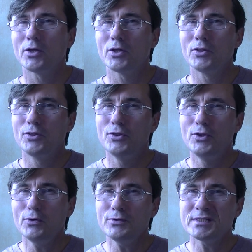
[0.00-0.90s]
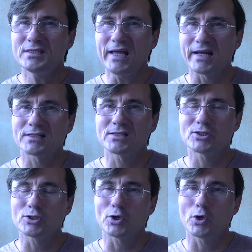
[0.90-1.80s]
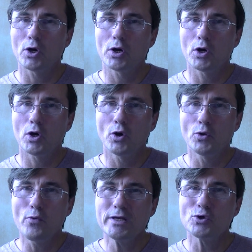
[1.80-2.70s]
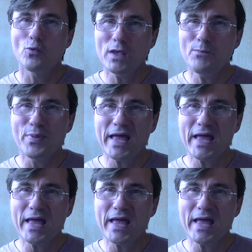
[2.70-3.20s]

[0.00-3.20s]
those texts on which we